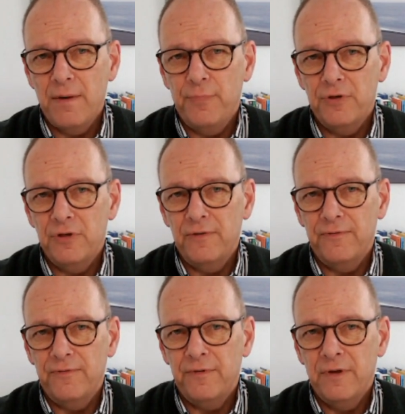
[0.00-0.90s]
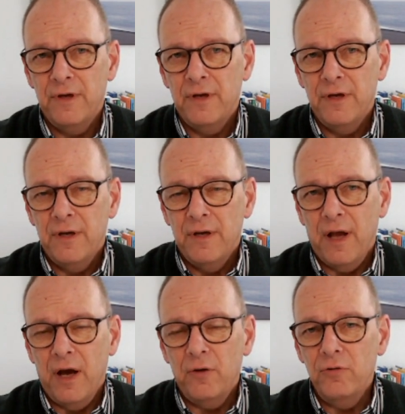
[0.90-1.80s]
positive
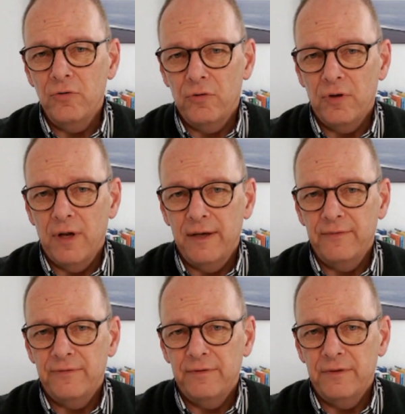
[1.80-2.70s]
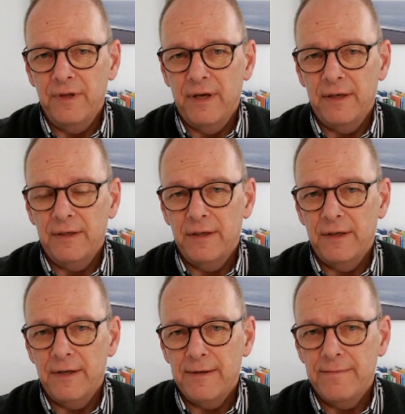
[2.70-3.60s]
outlook on life than
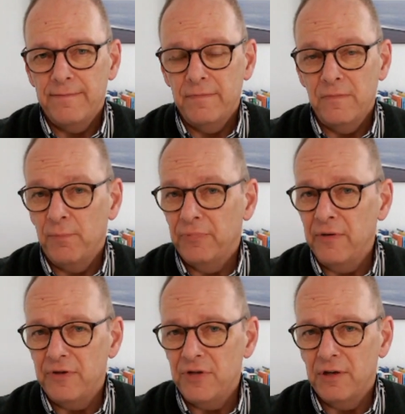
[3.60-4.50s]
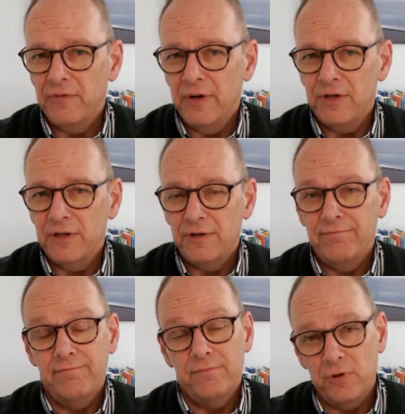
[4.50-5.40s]
previous generations,
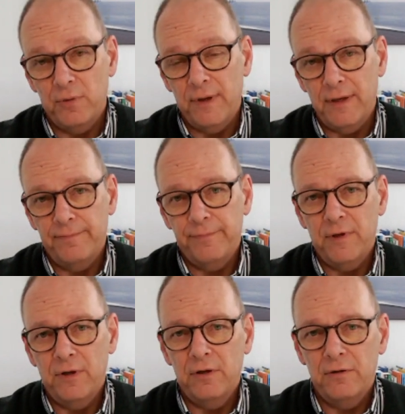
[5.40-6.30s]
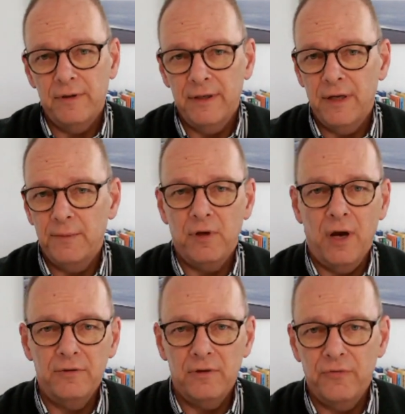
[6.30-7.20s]
probably. I'm not
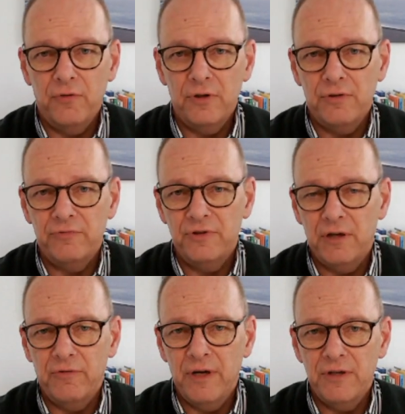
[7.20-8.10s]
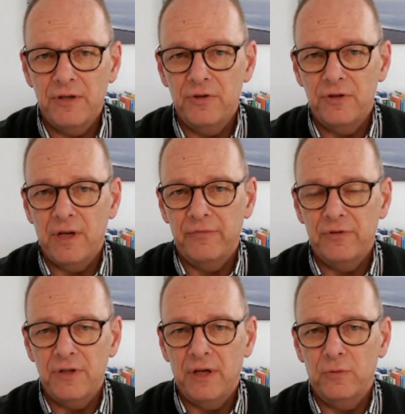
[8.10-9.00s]
counting, of course, the generation just
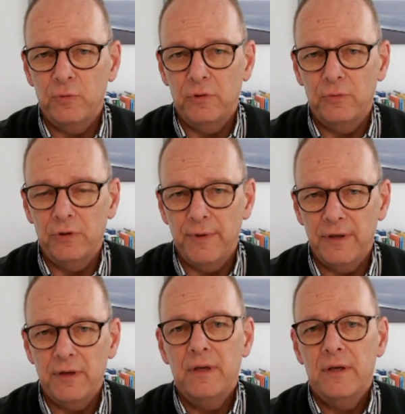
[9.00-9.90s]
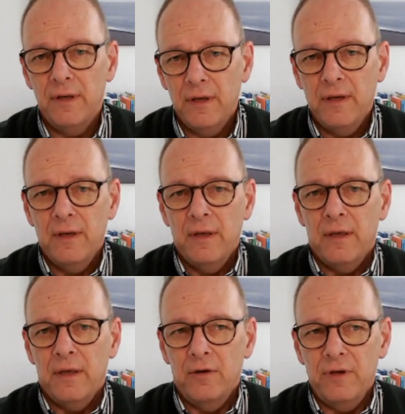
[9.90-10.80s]
after the Second World War, but
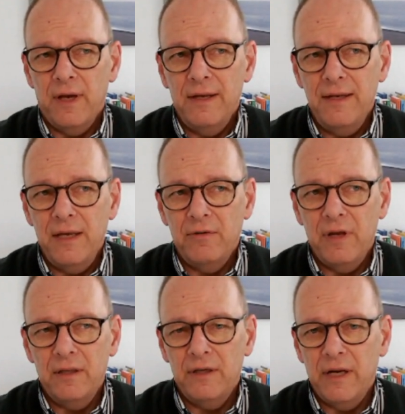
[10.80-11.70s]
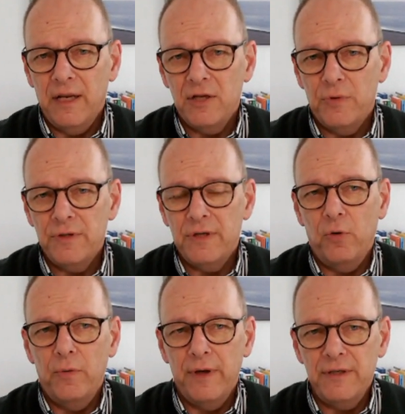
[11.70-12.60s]
the idea here in the Netherlands was
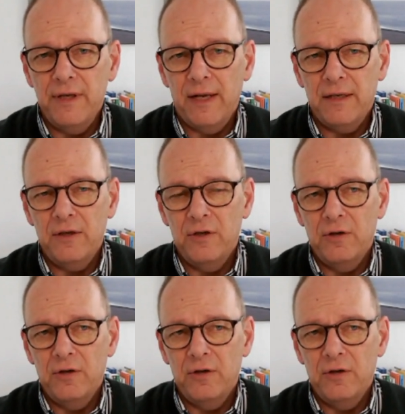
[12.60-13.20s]
always that